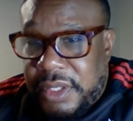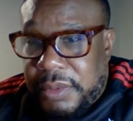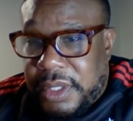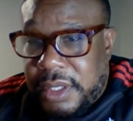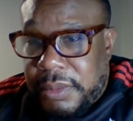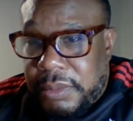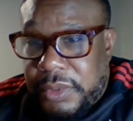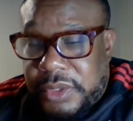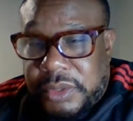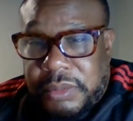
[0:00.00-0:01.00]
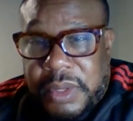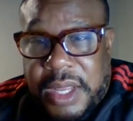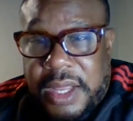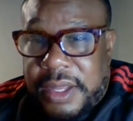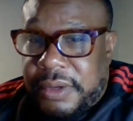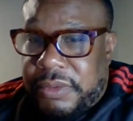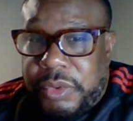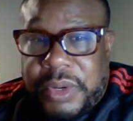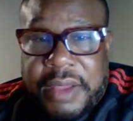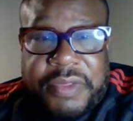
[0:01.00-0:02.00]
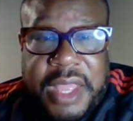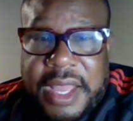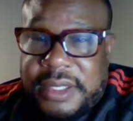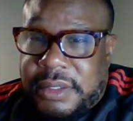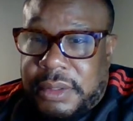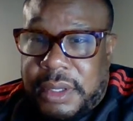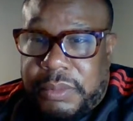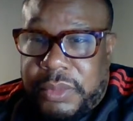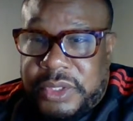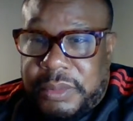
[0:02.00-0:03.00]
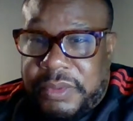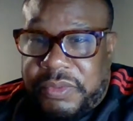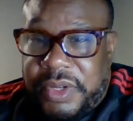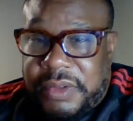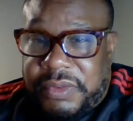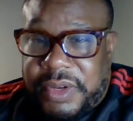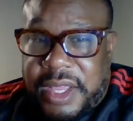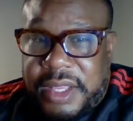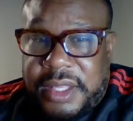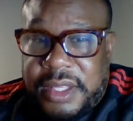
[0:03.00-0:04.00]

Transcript: becoming Muslim? You would have to ask a Muslim in Philly for that.